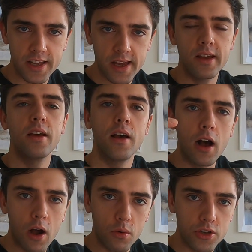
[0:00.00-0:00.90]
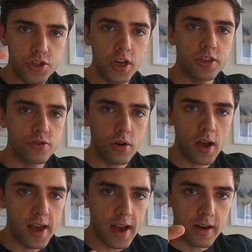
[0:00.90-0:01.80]
it, I would just
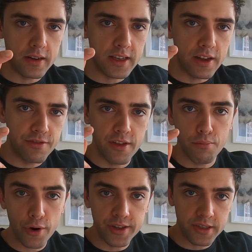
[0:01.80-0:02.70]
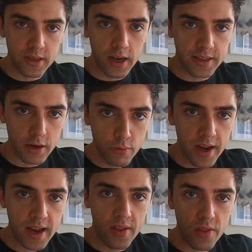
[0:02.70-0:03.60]
try and give the Breed Society a
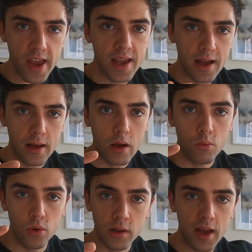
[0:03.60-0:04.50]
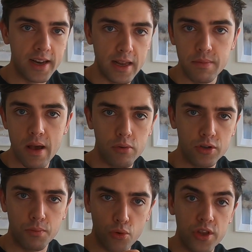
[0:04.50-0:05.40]
ring and they will likely be able to
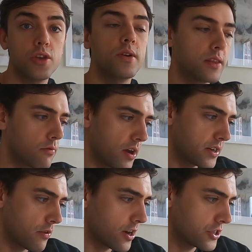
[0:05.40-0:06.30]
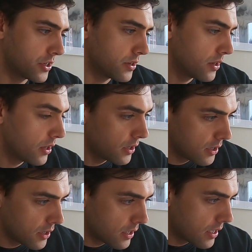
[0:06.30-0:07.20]
point you in the right direction.
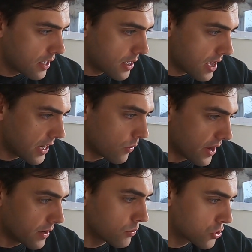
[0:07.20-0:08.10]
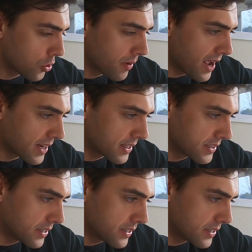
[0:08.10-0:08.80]
Anyway, we're talking about Anguses.